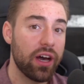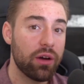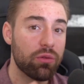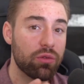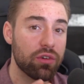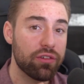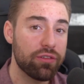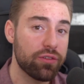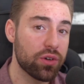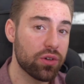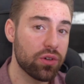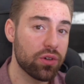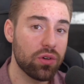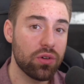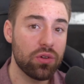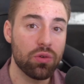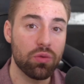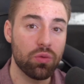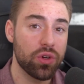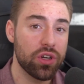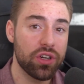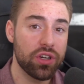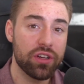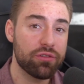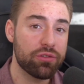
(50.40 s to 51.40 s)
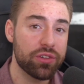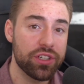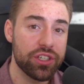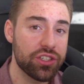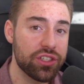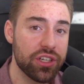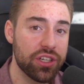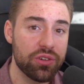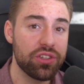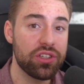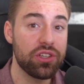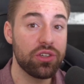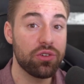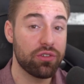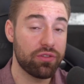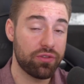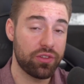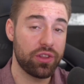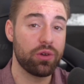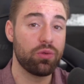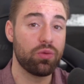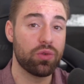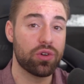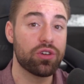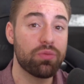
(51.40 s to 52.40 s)
That referral wouldn't have reached out to you
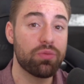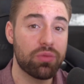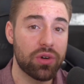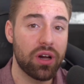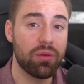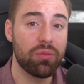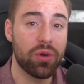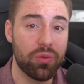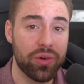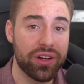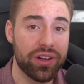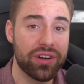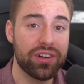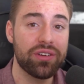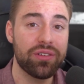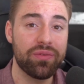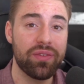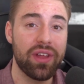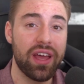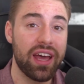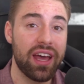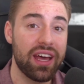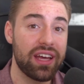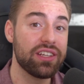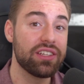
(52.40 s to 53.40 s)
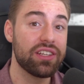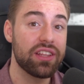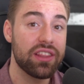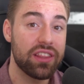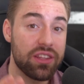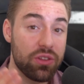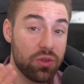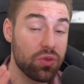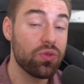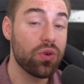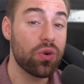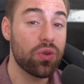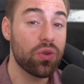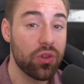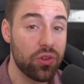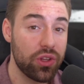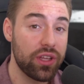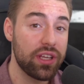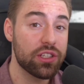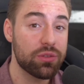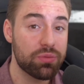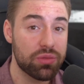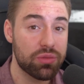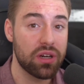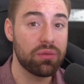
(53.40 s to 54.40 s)
if they weren't problem aware. And you know the
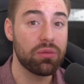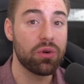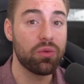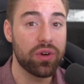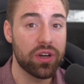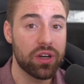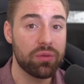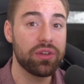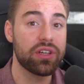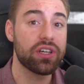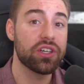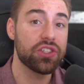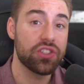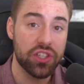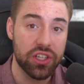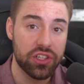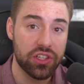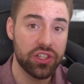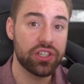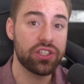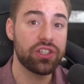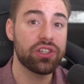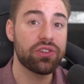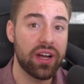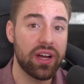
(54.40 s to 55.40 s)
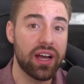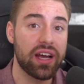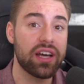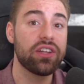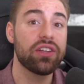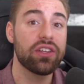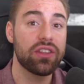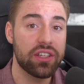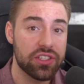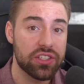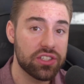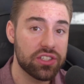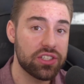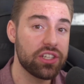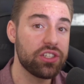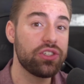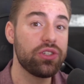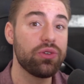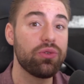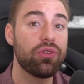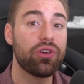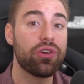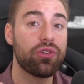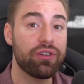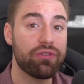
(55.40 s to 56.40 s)
lead's problem aware because they clicked your ad and then
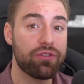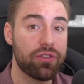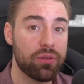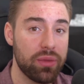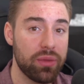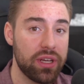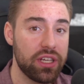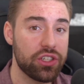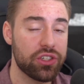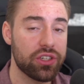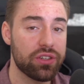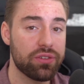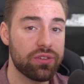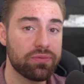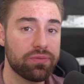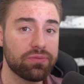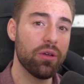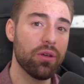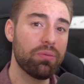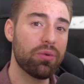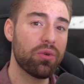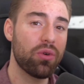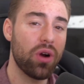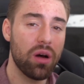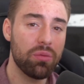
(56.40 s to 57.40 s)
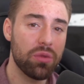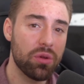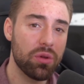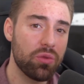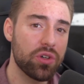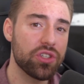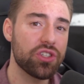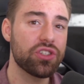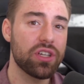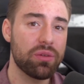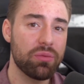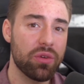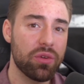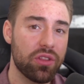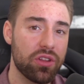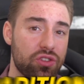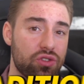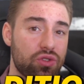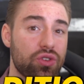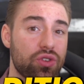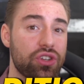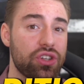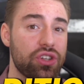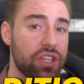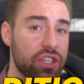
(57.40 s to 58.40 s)
sent you their information. The problem with some of the
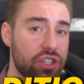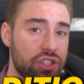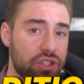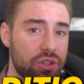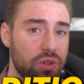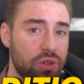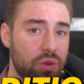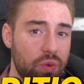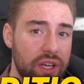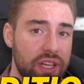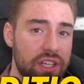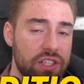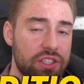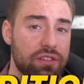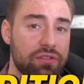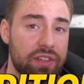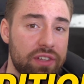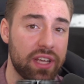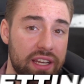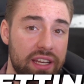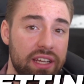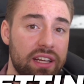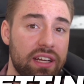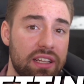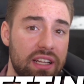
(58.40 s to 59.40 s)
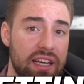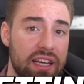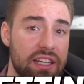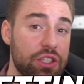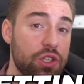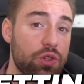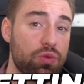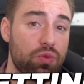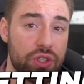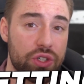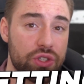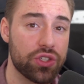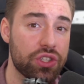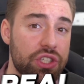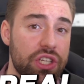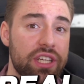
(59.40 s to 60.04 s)
traditional ways of getting clients in real